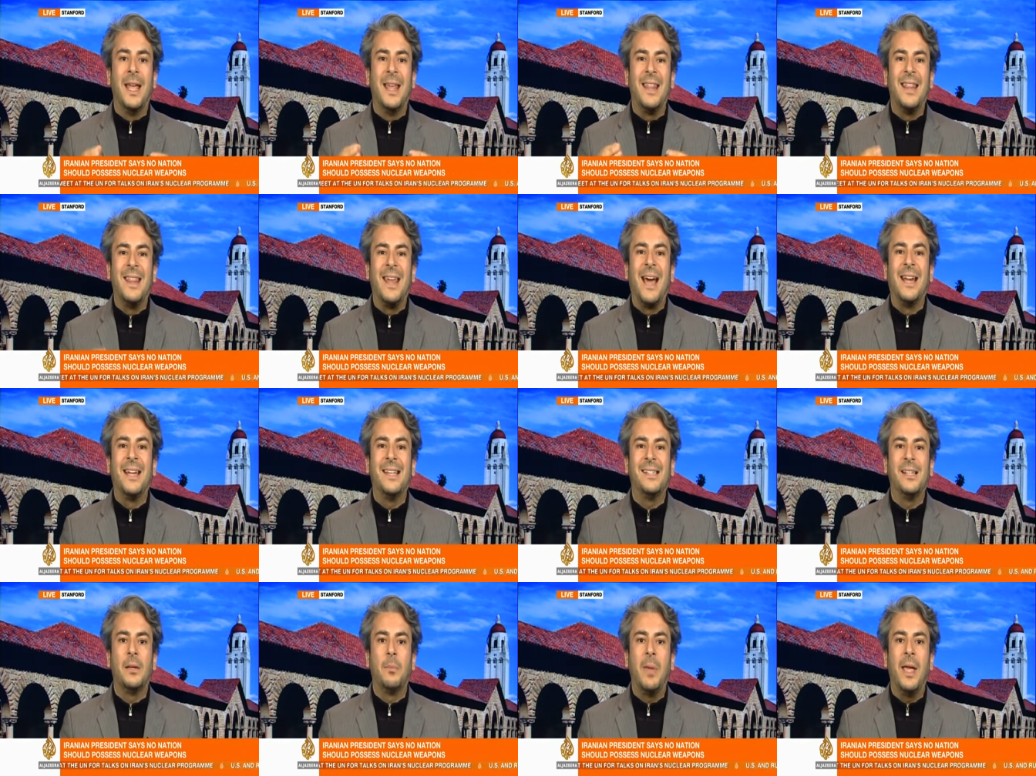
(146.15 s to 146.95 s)
That
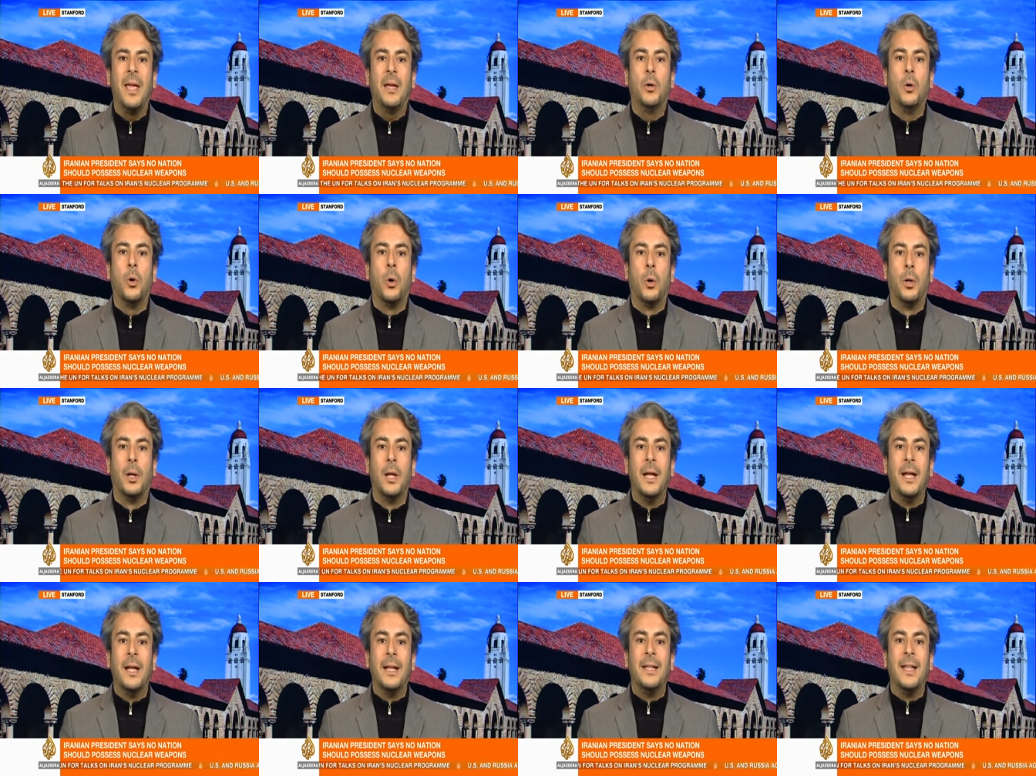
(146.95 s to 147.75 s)
is their main goal.
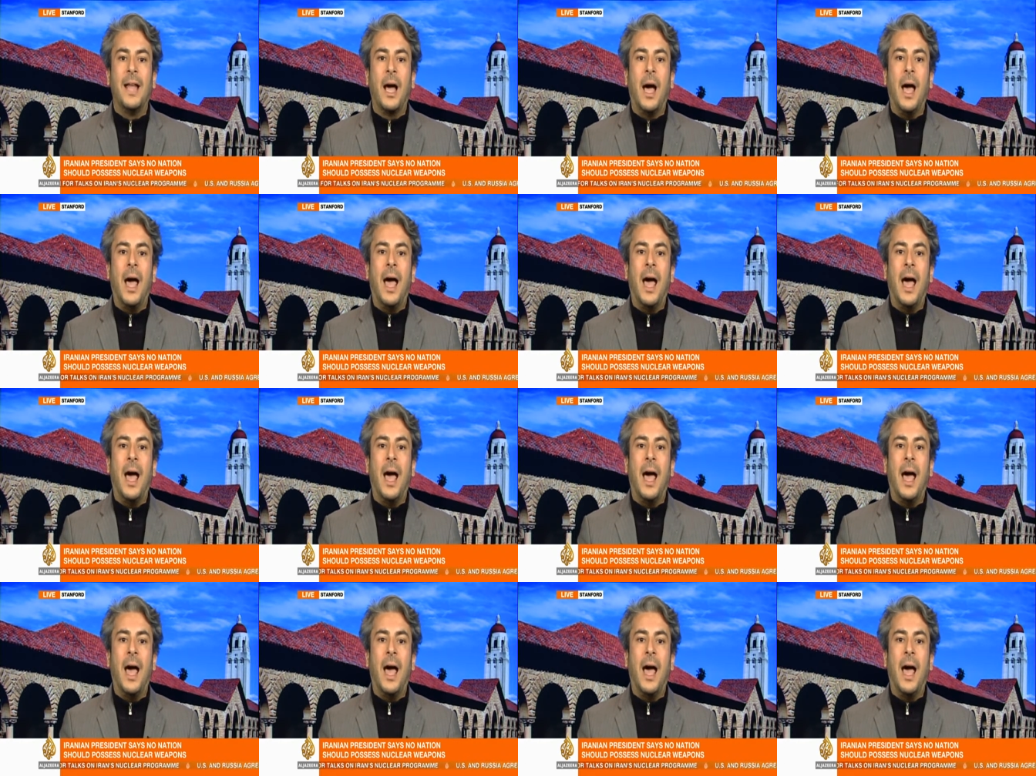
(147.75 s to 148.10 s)
Now,